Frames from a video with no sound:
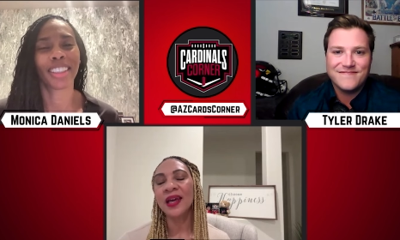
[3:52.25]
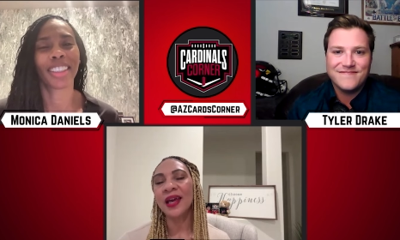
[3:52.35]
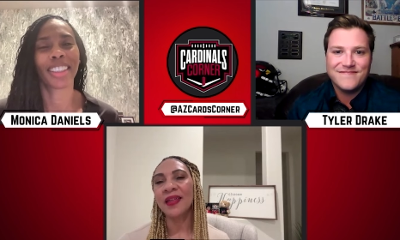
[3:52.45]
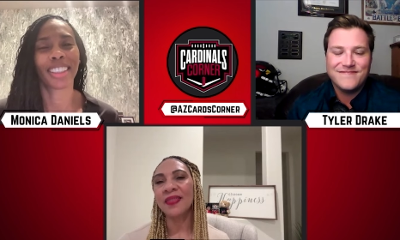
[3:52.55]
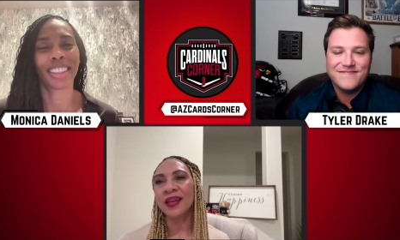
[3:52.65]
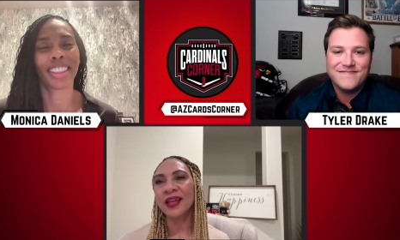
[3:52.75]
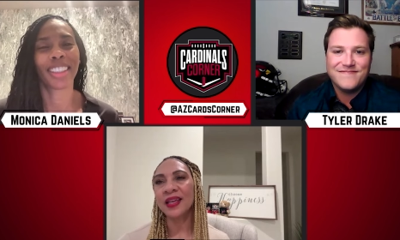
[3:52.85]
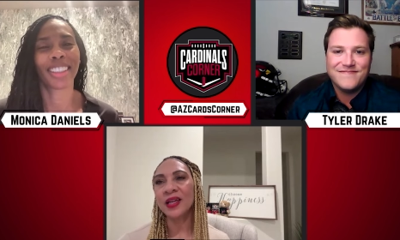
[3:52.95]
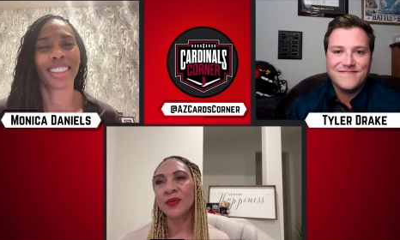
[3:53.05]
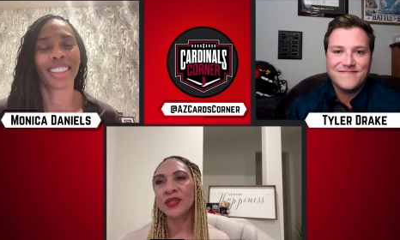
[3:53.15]
Speaker 1: And then
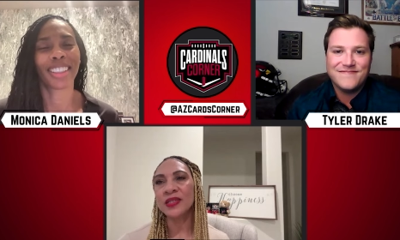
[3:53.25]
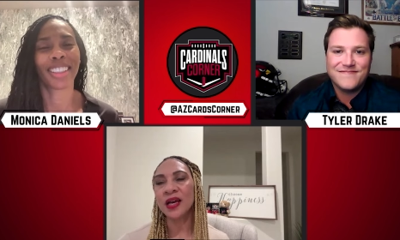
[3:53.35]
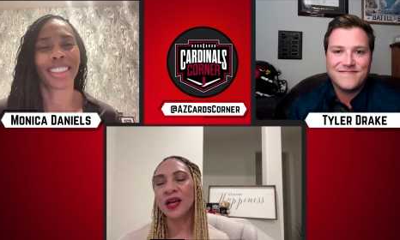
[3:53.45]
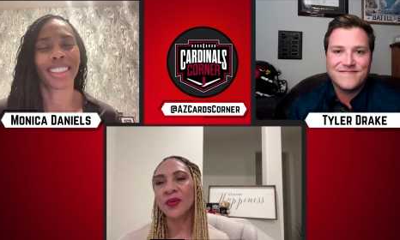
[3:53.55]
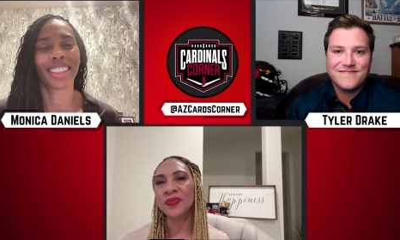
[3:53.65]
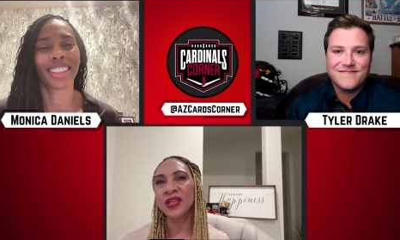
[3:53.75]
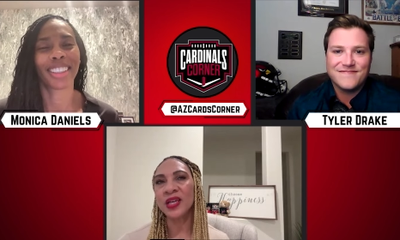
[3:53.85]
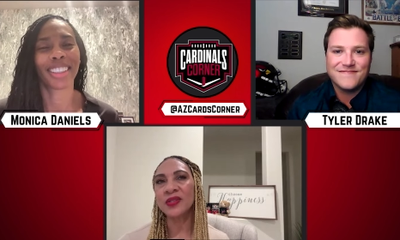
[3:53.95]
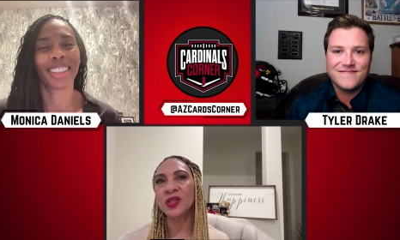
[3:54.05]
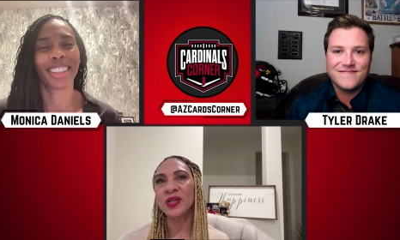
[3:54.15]
he was um
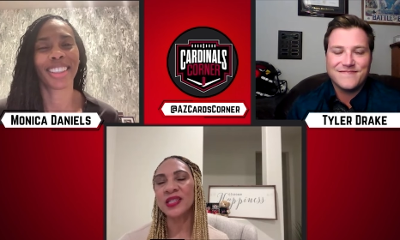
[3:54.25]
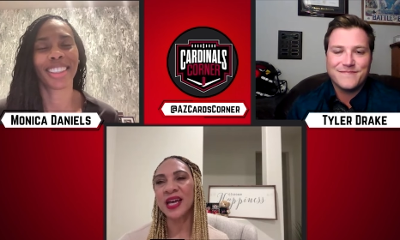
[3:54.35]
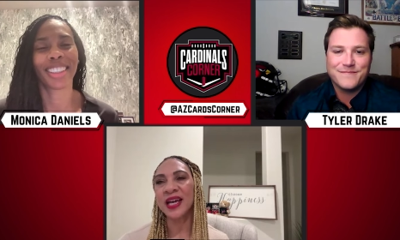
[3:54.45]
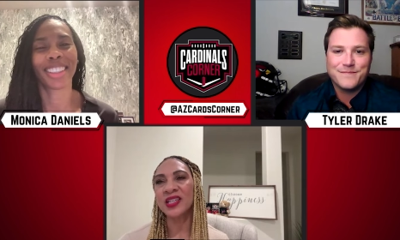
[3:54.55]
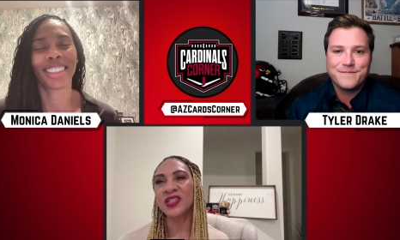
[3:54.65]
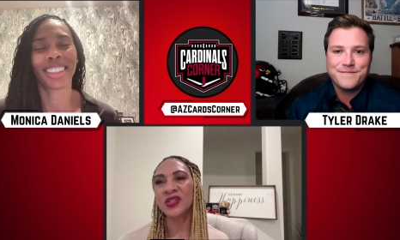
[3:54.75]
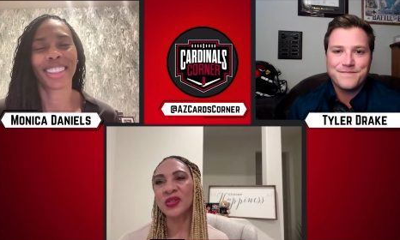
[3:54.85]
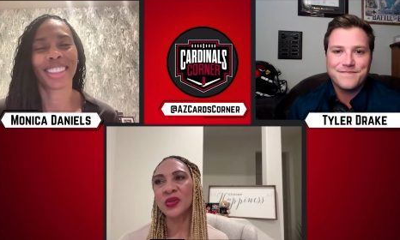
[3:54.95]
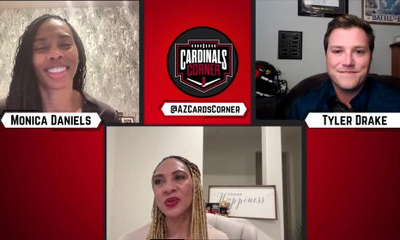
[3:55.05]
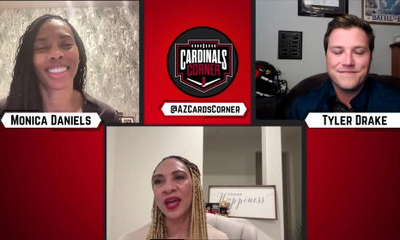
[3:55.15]
he's so excited
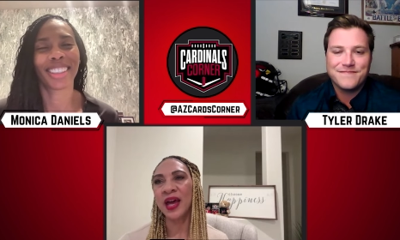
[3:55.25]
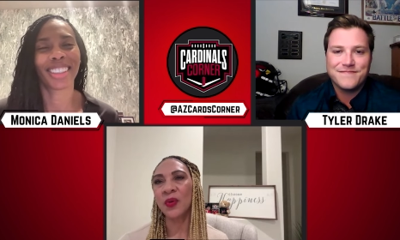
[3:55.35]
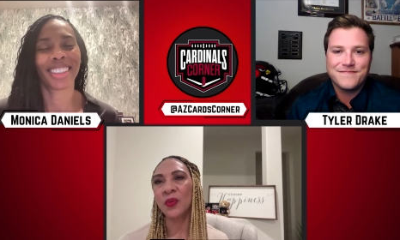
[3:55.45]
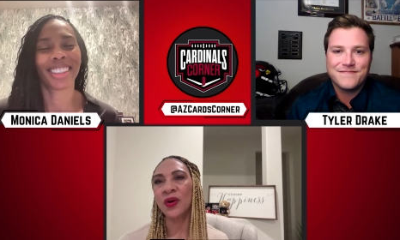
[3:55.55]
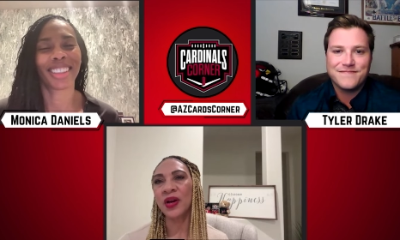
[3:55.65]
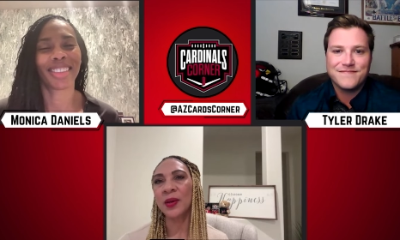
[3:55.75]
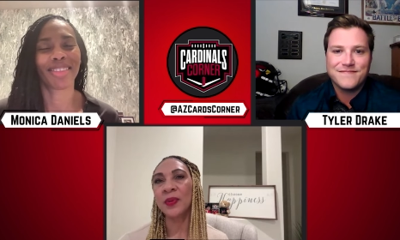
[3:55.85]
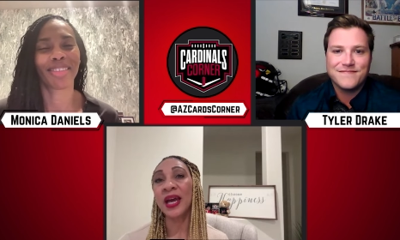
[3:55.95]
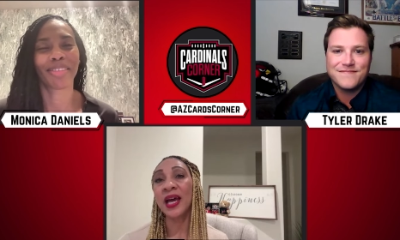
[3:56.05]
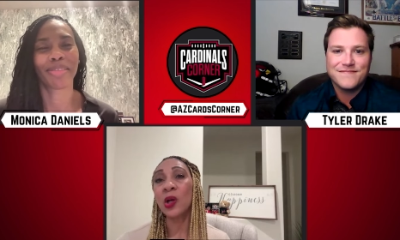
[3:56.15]
too that we're
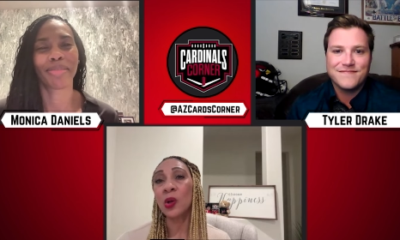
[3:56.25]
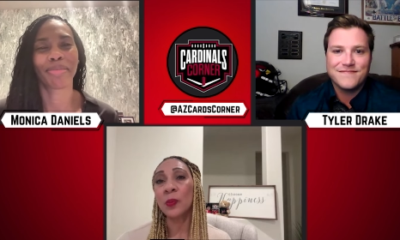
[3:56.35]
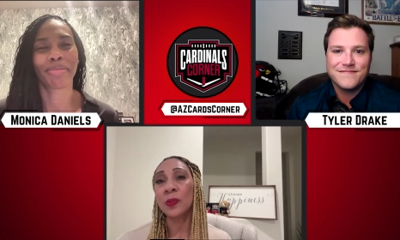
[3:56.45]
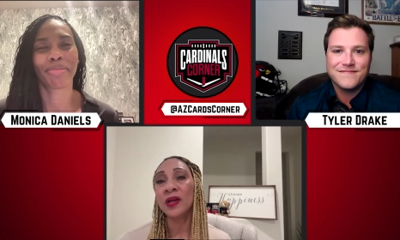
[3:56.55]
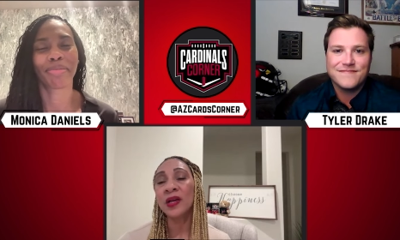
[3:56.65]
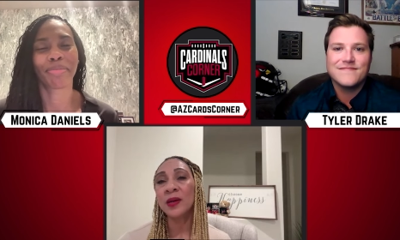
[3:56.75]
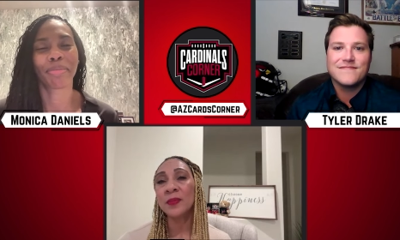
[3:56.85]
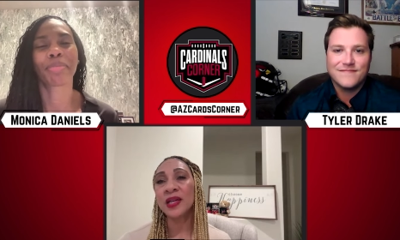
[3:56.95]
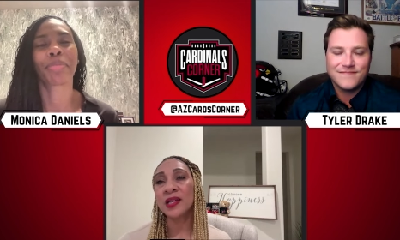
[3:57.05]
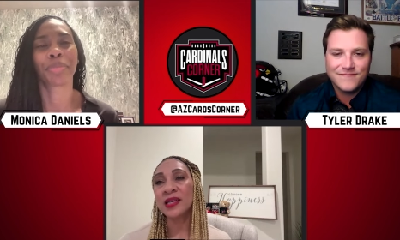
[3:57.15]
able to help
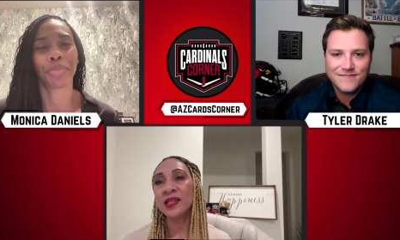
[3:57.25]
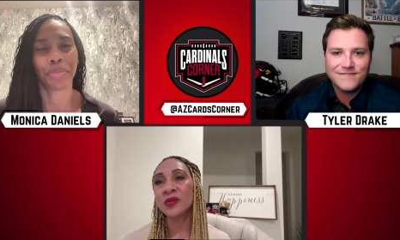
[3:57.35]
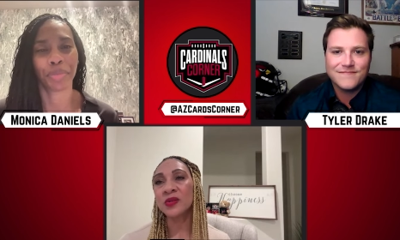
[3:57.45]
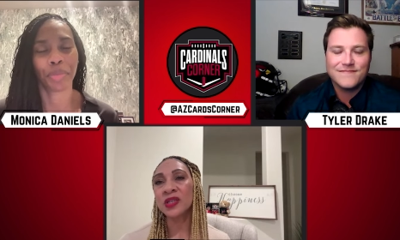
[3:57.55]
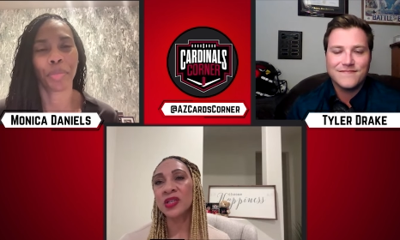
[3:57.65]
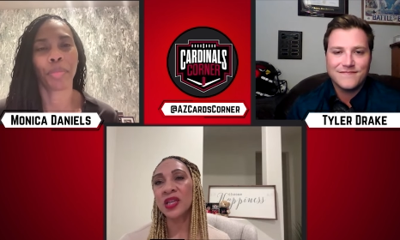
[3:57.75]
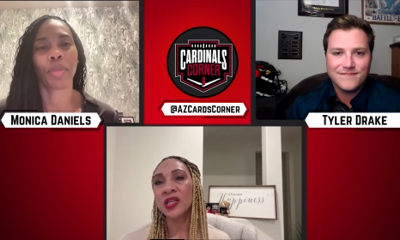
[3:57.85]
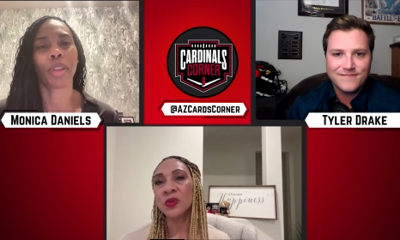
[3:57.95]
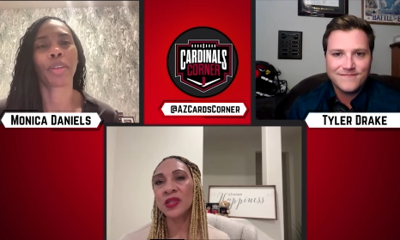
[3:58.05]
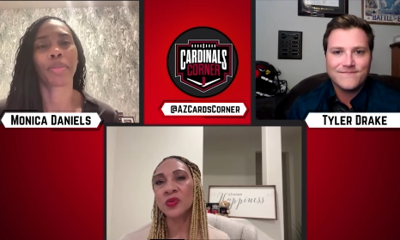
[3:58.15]
because mm-hmm. that's you know
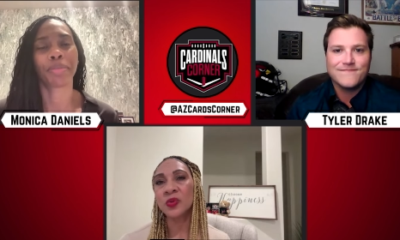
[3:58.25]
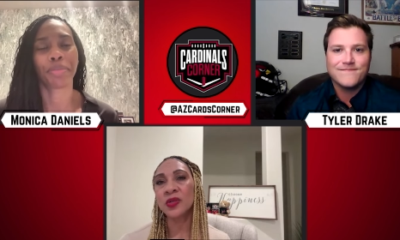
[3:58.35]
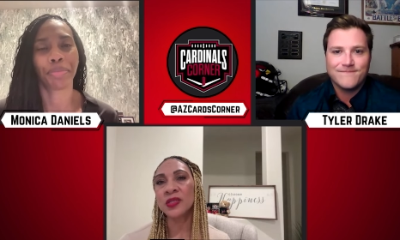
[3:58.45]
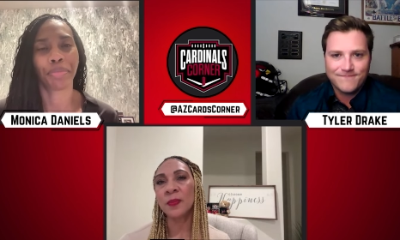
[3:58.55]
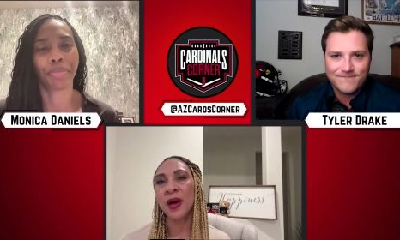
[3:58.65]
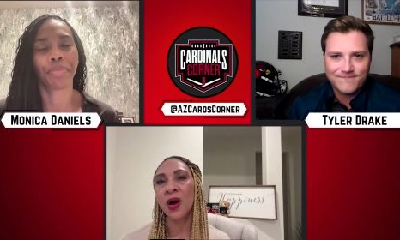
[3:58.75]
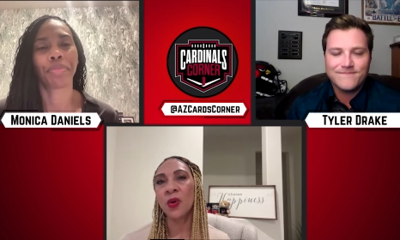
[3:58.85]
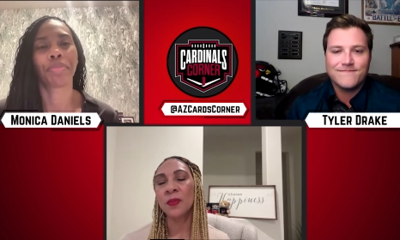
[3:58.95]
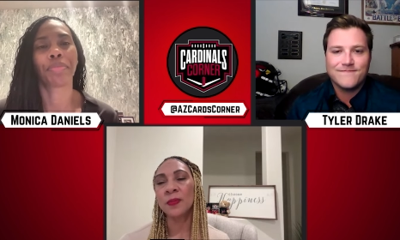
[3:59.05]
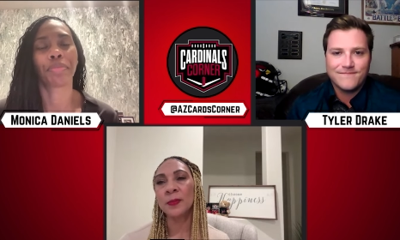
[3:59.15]
that's what this world is
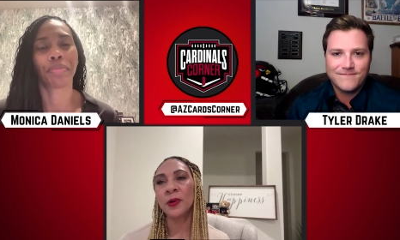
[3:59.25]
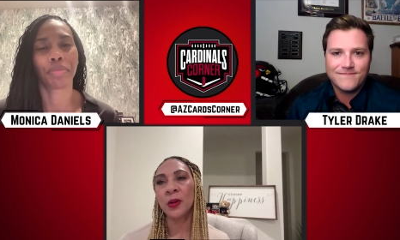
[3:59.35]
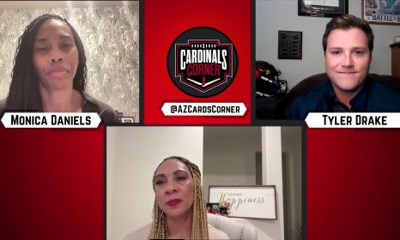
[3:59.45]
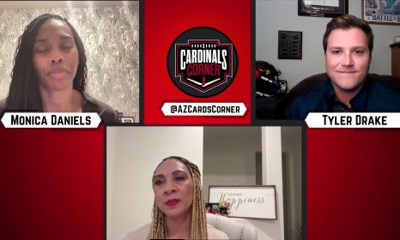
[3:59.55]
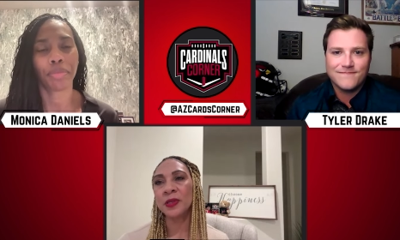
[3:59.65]
about people helping